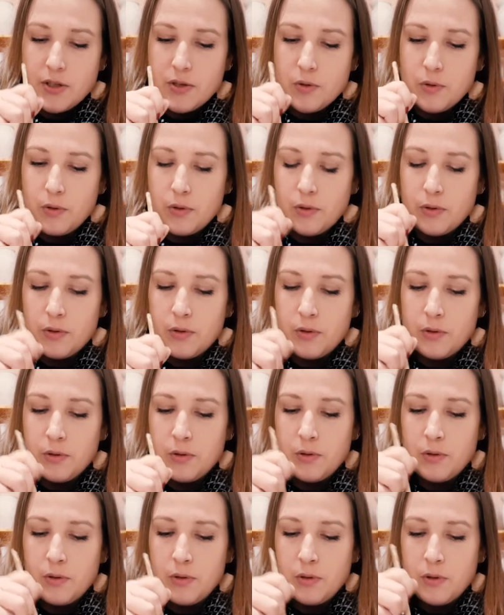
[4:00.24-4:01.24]
or
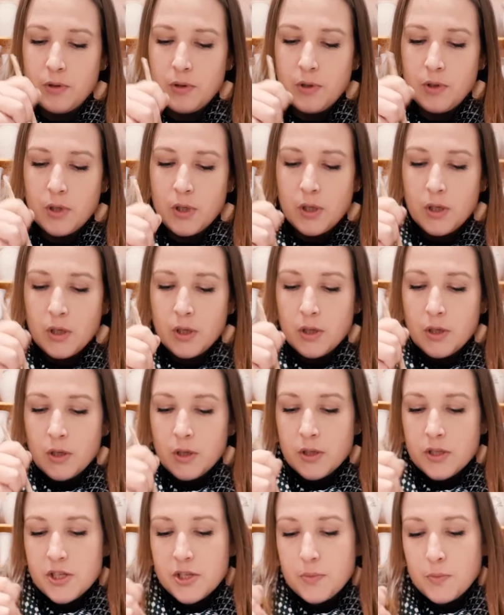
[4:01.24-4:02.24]

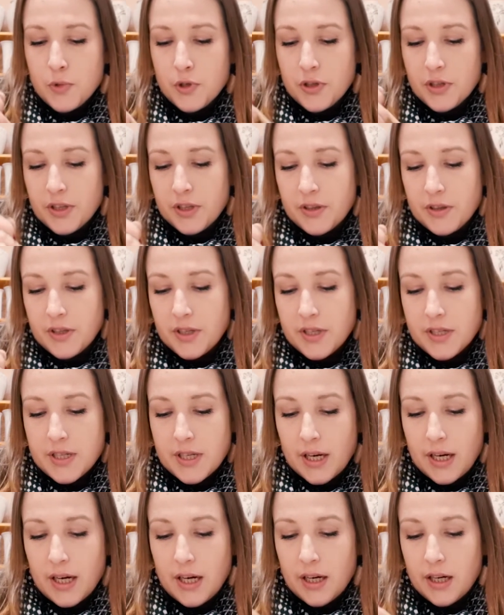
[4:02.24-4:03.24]
smoothing things
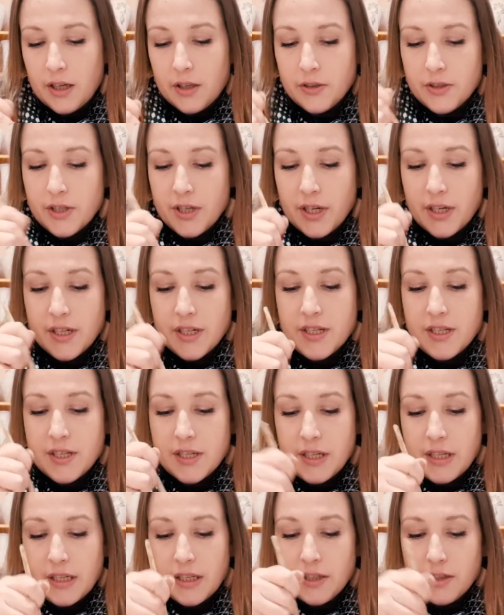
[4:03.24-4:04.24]
out and it's
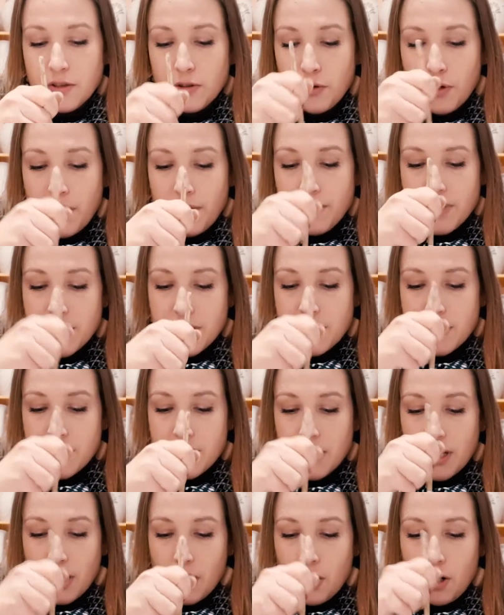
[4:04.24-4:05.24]
in little crevices
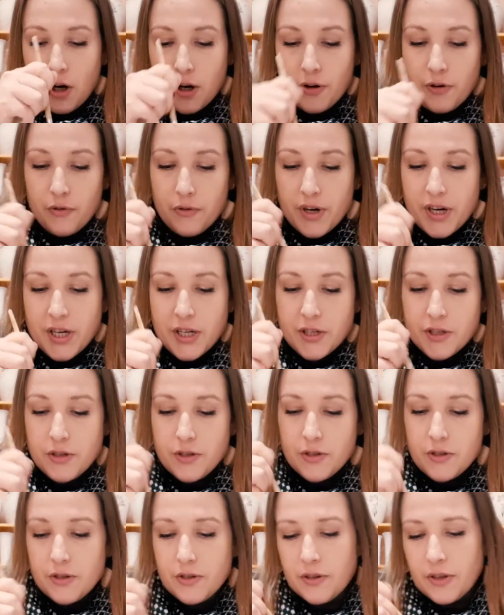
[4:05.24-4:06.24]
that I can't reach,
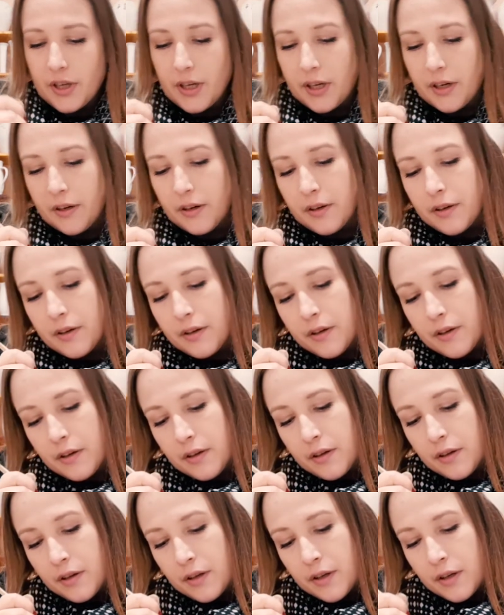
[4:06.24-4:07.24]
then
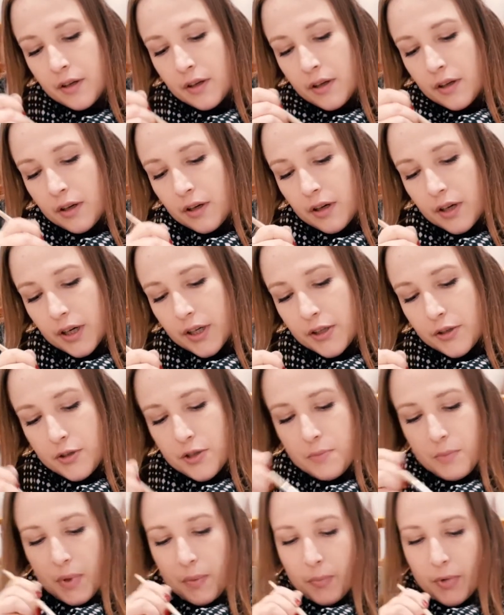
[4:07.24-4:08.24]
I'll
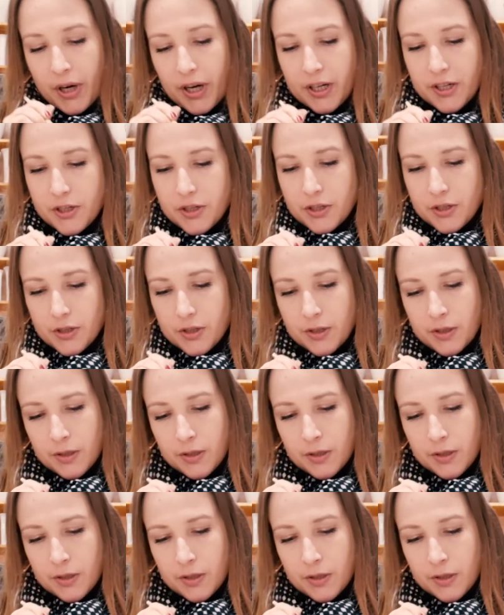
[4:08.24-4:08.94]
use my brush.